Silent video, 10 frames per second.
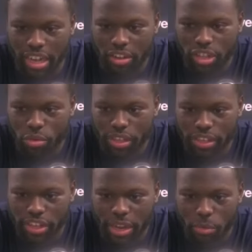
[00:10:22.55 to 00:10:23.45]
I don't know what
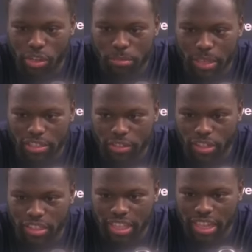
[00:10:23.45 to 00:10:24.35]
year that was. That was the
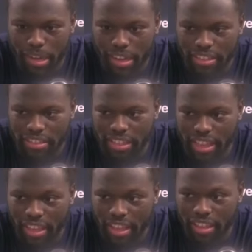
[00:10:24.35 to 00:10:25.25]
first time I actually
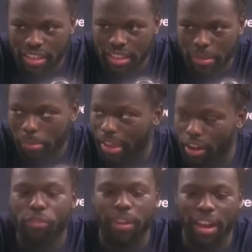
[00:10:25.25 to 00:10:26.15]
had
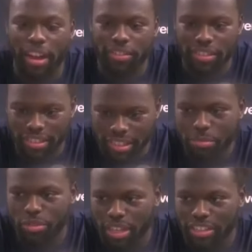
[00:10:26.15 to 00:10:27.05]
2005. Yep,
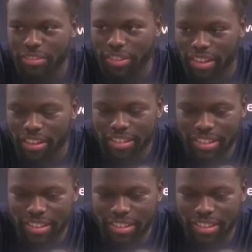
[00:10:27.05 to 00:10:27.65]
2005.